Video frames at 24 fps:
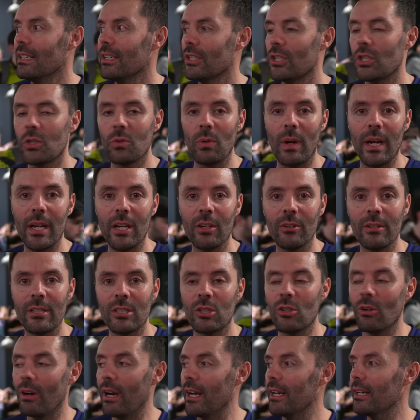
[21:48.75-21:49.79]
Straighter
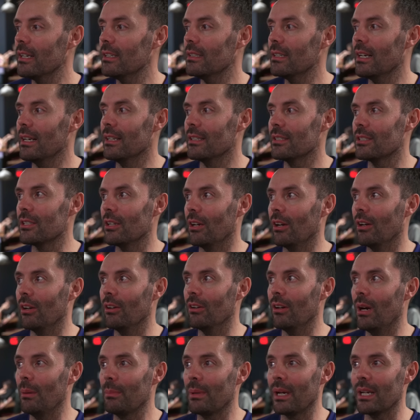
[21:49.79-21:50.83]
is greater, and so
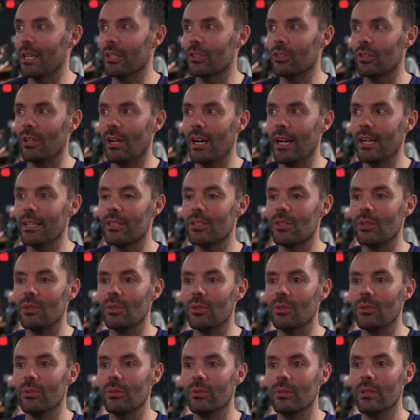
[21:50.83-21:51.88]
I'm going to try to